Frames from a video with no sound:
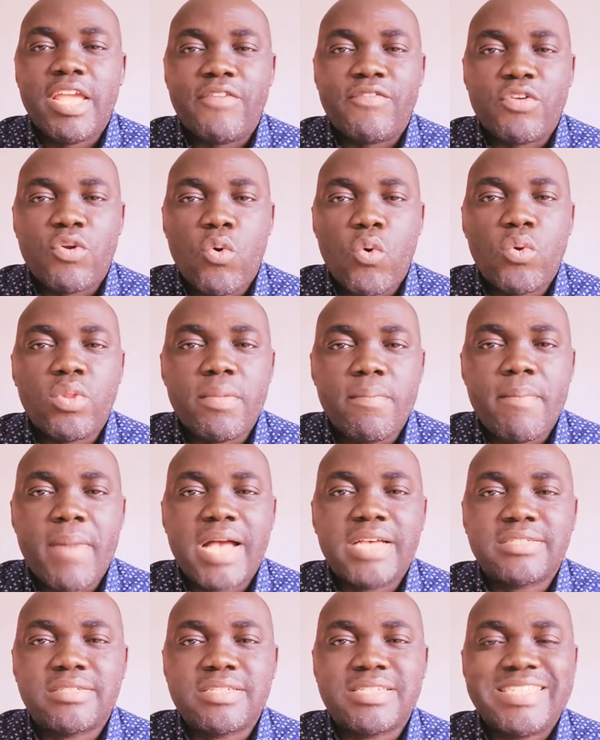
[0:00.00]
if you hold a
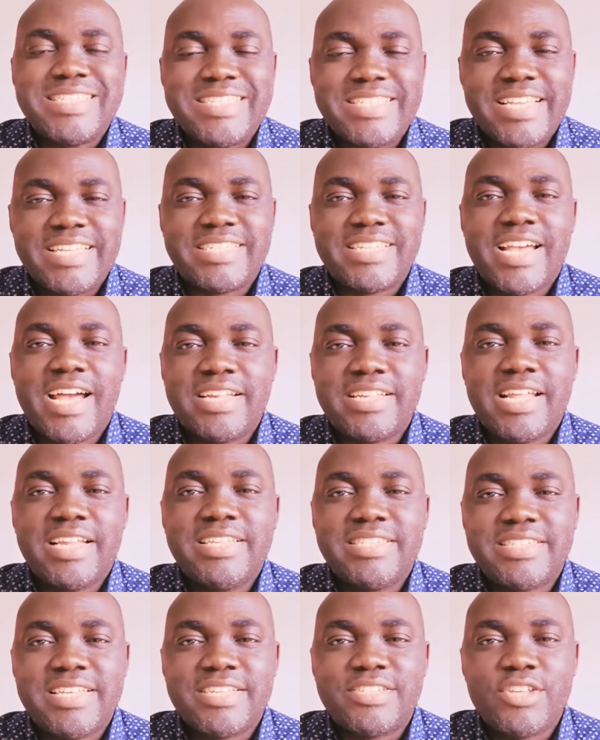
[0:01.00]
master's in data
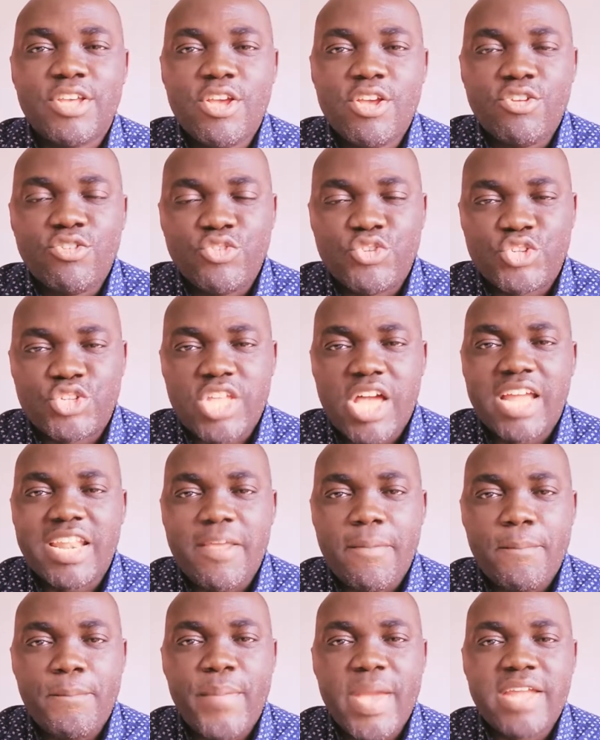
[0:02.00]
analytics, you
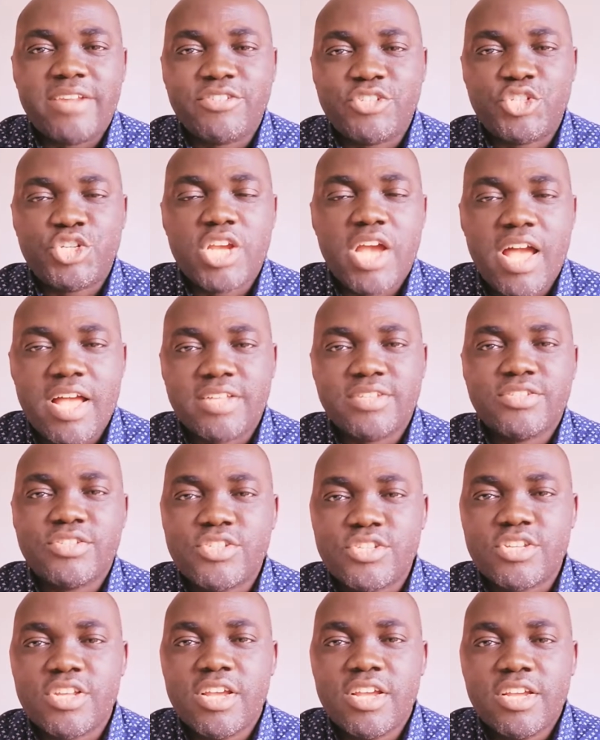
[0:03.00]
stand a better
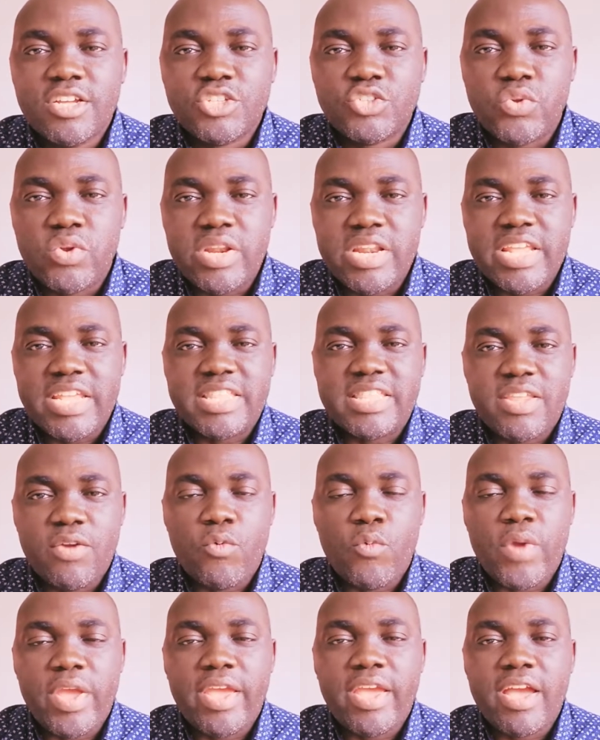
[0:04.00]
chance to lead
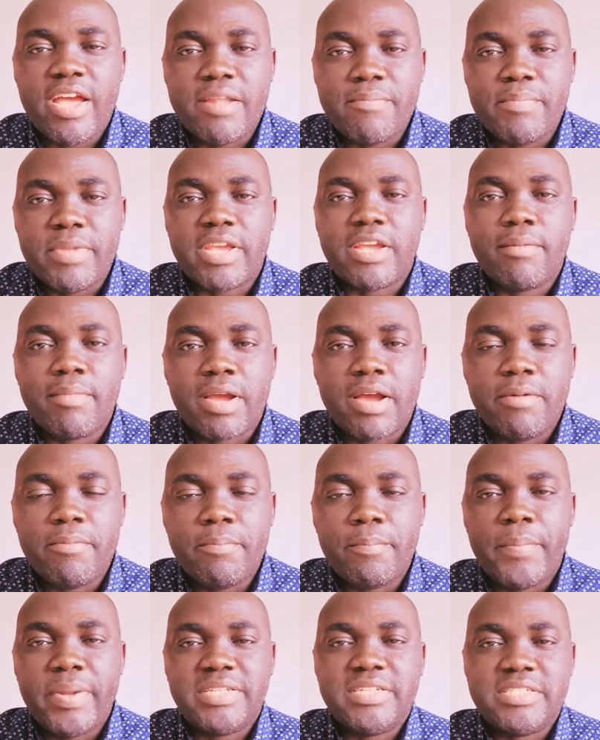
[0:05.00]
the way and become
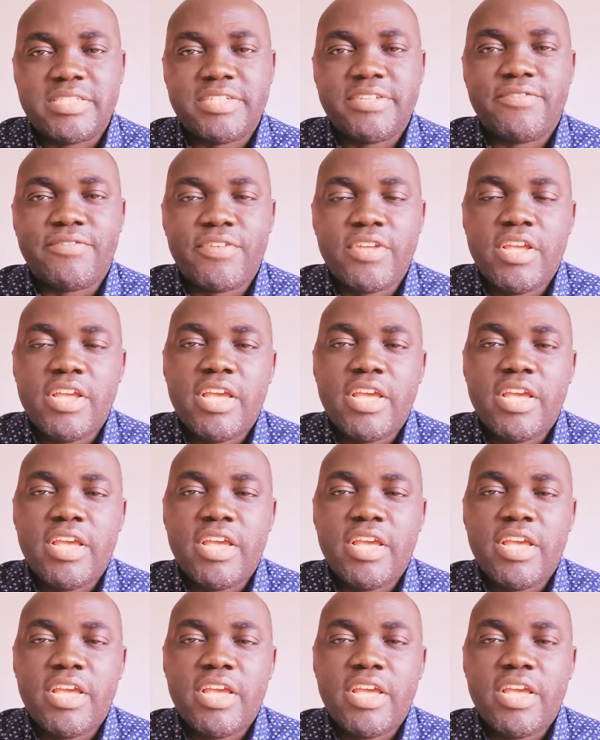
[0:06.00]
competitive.